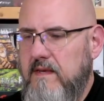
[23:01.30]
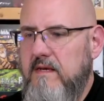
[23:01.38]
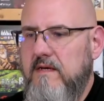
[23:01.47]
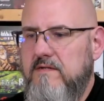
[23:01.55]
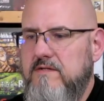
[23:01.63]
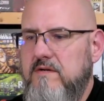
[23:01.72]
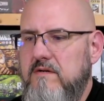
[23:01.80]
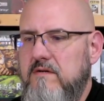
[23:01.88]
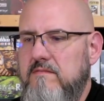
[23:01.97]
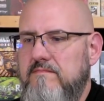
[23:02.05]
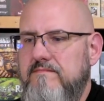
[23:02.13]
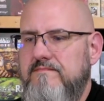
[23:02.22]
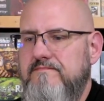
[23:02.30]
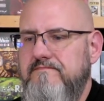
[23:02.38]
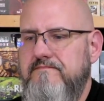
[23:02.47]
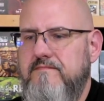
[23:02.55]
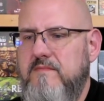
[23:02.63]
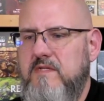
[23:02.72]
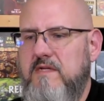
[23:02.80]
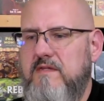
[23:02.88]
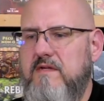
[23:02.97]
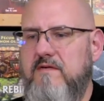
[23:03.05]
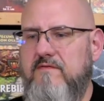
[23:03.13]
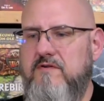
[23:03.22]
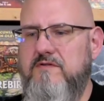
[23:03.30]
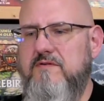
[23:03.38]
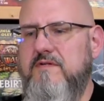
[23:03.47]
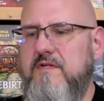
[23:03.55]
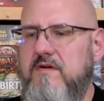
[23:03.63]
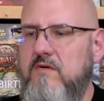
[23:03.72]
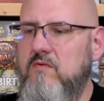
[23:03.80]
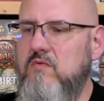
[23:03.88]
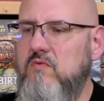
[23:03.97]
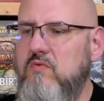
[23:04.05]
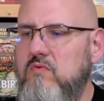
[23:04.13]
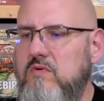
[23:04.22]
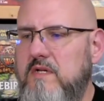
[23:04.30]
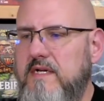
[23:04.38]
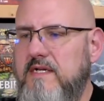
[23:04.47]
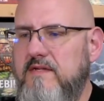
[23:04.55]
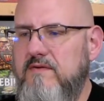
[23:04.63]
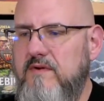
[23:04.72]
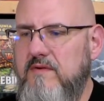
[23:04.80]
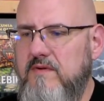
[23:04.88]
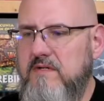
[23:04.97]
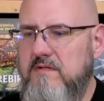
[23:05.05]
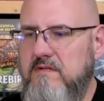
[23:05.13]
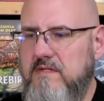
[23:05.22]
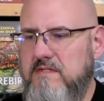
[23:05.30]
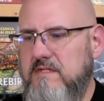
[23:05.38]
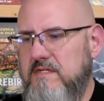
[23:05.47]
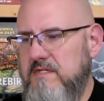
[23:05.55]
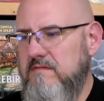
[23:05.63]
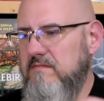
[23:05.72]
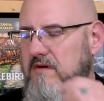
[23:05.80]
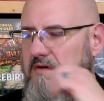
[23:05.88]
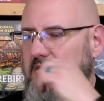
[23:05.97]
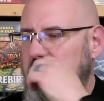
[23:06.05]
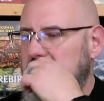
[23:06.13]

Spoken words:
Kickstarter. 10th anniversary there. Oh, did I get the right one? Yes, I did. Okay.